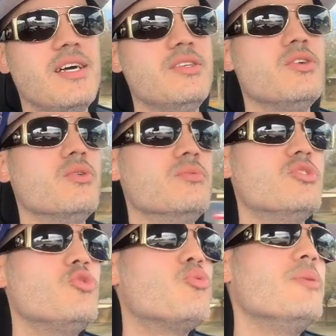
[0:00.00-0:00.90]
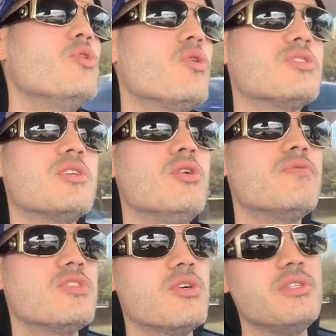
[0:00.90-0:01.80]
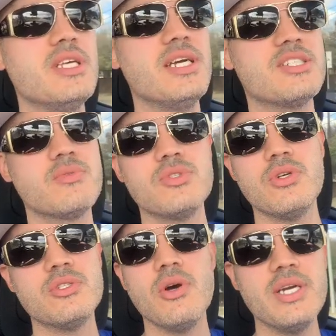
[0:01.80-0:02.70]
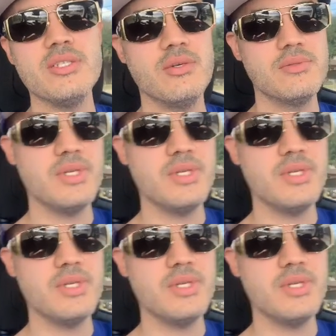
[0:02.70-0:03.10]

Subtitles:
you know, the Supreme Court's going to overturn the election results? No, I don't.